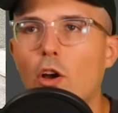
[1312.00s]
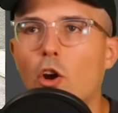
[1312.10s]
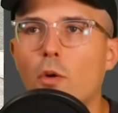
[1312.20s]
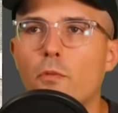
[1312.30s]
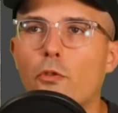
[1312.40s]

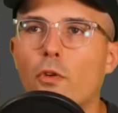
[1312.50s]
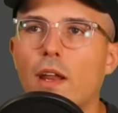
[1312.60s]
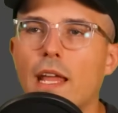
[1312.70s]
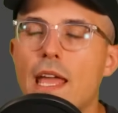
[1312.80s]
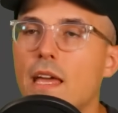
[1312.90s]
arm
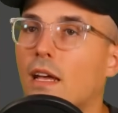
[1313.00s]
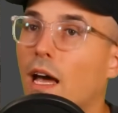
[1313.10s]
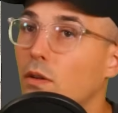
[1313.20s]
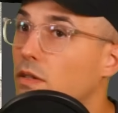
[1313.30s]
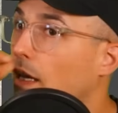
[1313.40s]
front end.
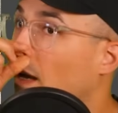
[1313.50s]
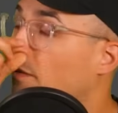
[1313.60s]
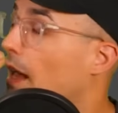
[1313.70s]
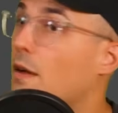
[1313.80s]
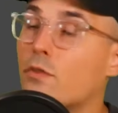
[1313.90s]
I don't think I've
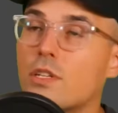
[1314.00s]
ever